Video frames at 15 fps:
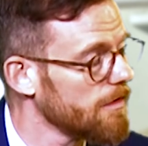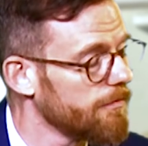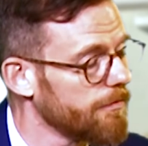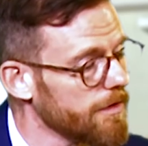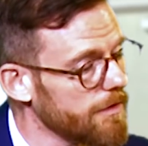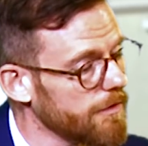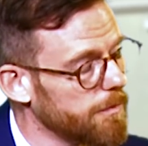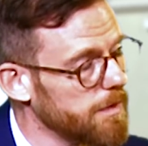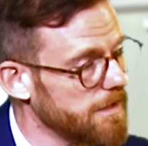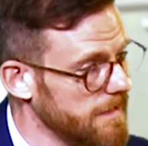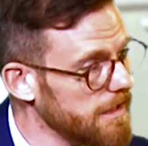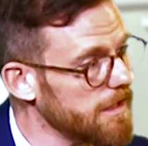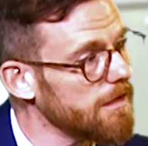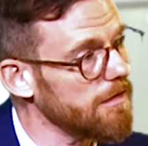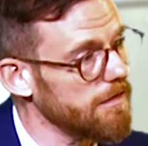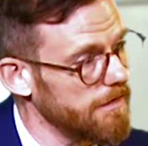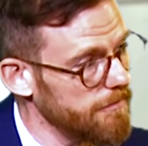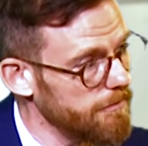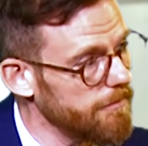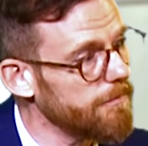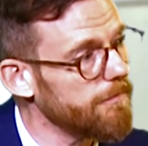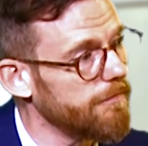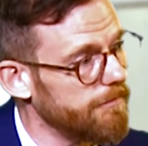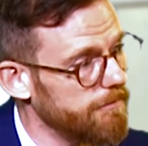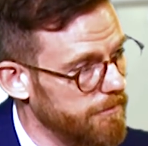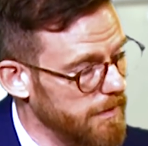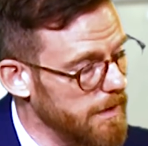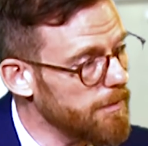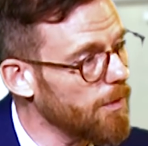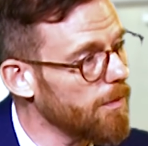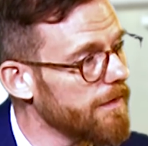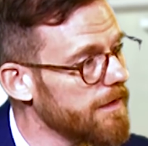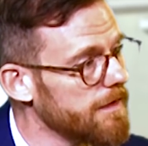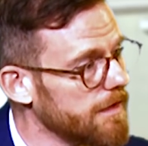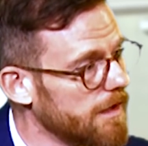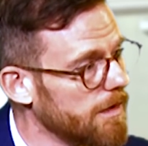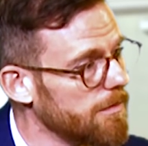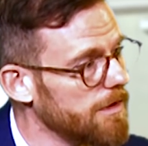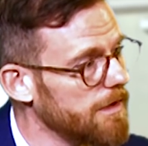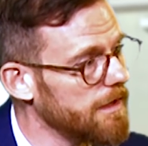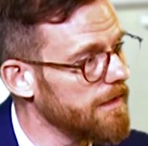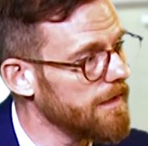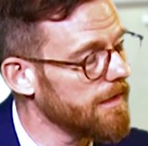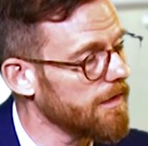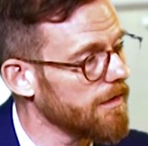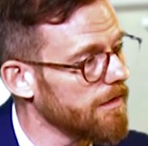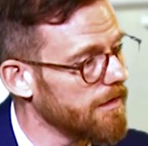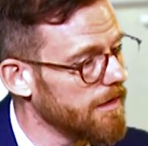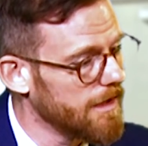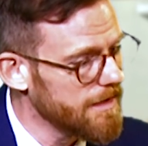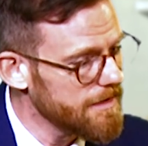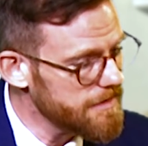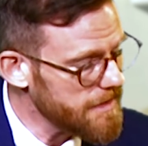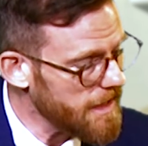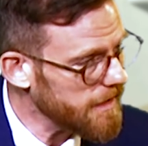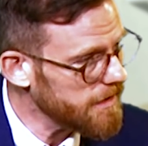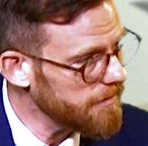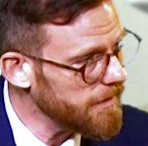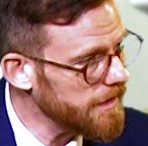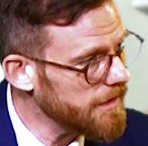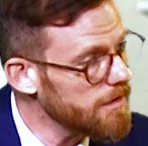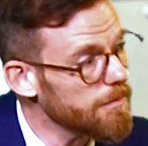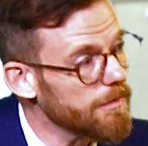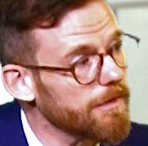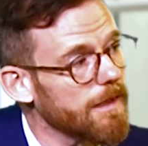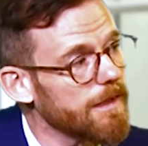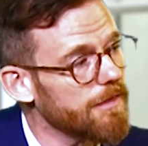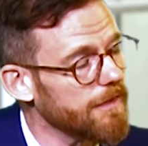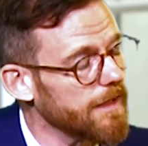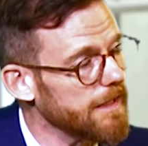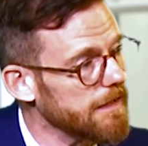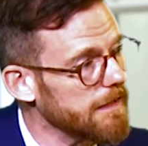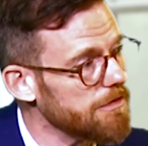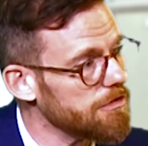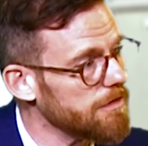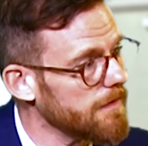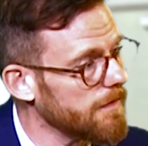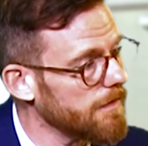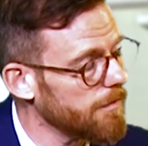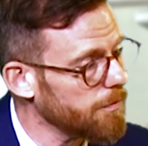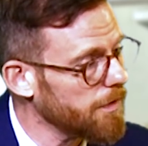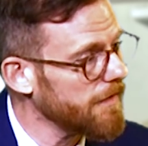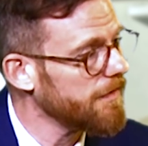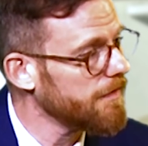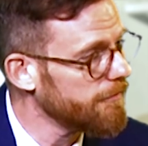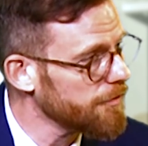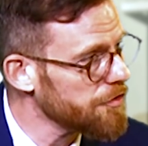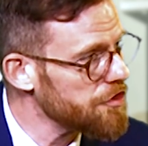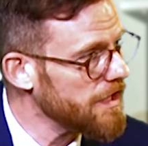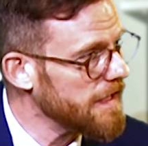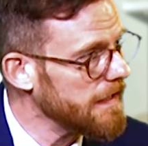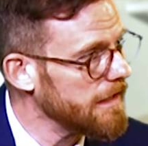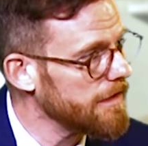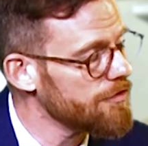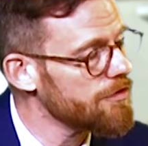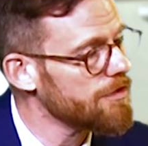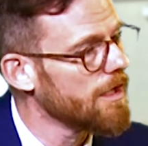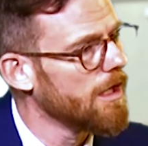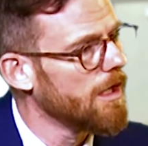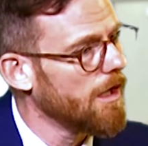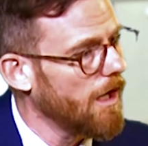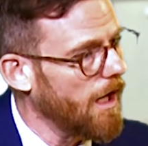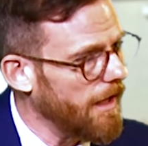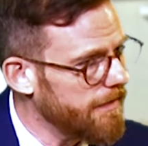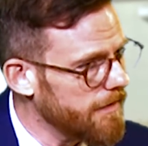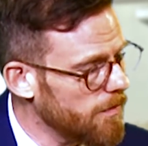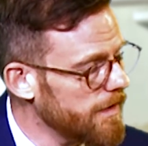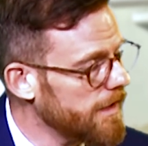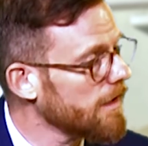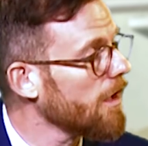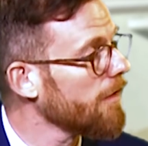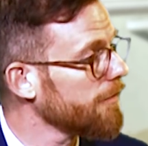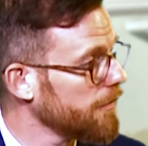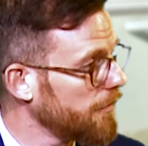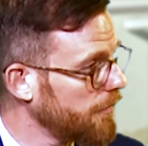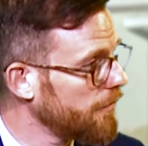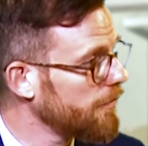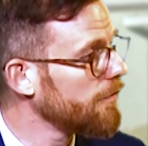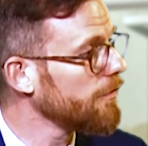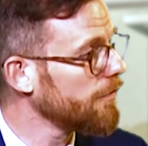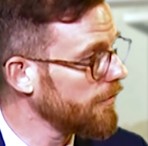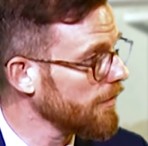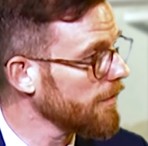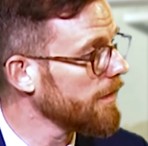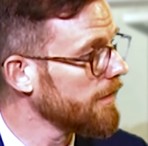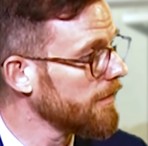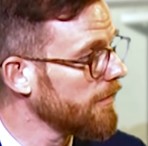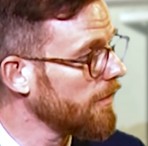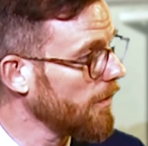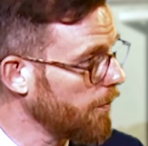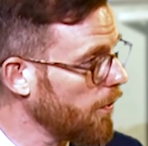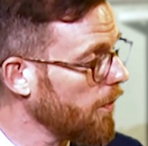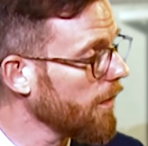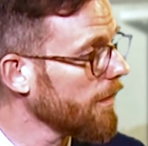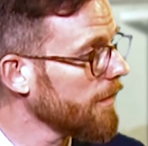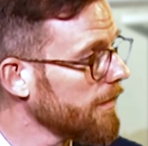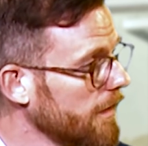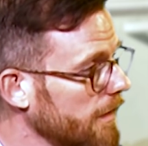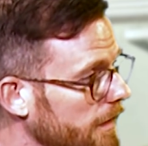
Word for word: So for those particular people within the community that are documenting human rights violations, pressing for change, I think we can offer s- certain support,